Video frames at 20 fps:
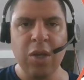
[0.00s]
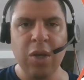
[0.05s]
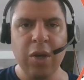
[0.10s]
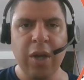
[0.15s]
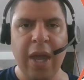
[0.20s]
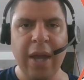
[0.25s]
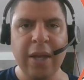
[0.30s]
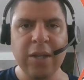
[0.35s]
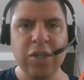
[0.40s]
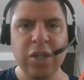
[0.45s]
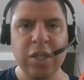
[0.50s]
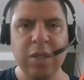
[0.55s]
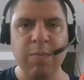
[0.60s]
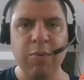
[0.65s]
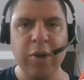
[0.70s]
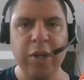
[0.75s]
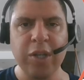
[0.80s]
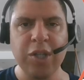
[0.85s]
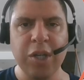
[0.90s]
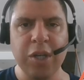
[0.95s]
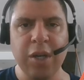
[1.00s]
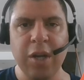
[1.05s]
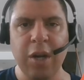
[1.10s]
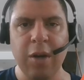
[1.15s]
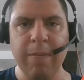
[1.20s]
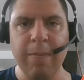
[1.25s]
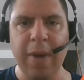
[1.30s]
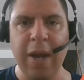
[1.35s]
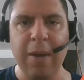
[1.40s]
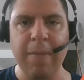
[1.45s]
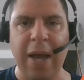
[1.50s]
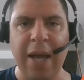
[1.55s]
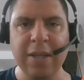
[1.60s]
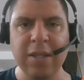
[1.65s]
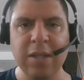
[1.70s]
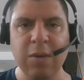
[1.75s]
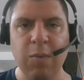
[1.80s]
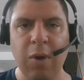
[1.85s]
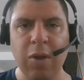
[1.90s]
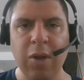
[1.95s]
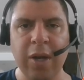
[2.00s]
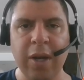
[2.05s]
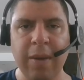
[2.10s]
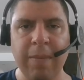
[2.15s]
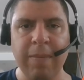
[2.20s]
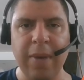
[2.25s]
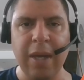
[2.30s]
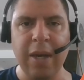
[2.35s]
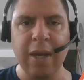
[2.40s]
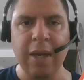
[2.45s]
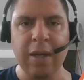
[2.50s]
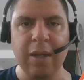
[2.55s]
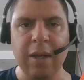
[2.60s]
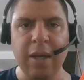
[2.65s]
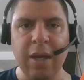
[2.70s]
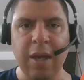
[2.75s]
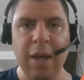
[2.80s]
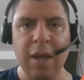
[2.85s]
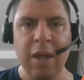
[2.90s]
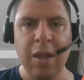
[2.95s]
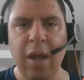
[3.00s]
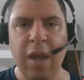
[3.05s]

you can't just bridge it to your MetaMask wallet immediately.